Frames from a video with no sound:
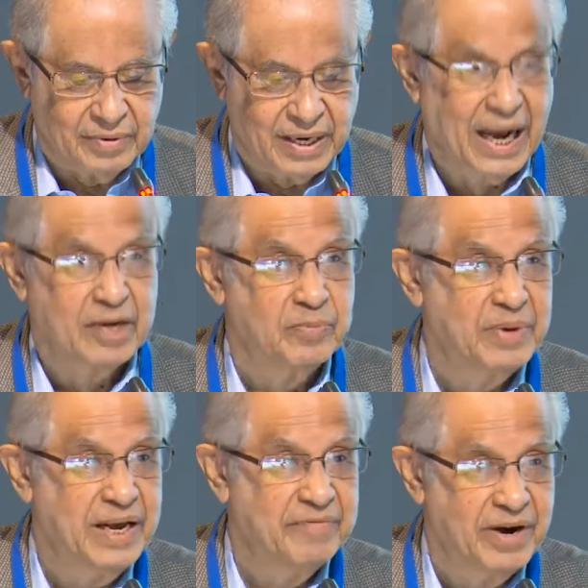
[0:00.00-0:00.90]
it had to
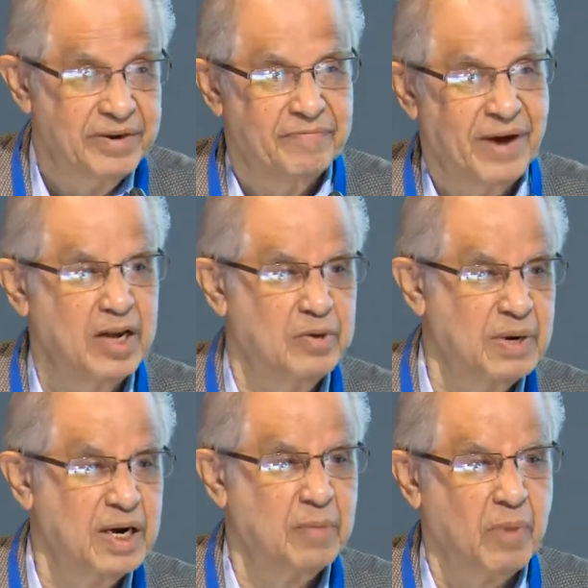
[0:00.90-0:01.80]
be in very
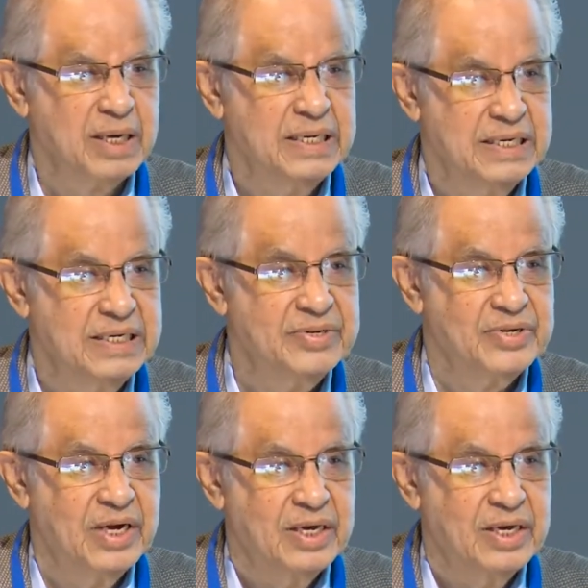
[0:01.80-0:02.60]
valuable commodities.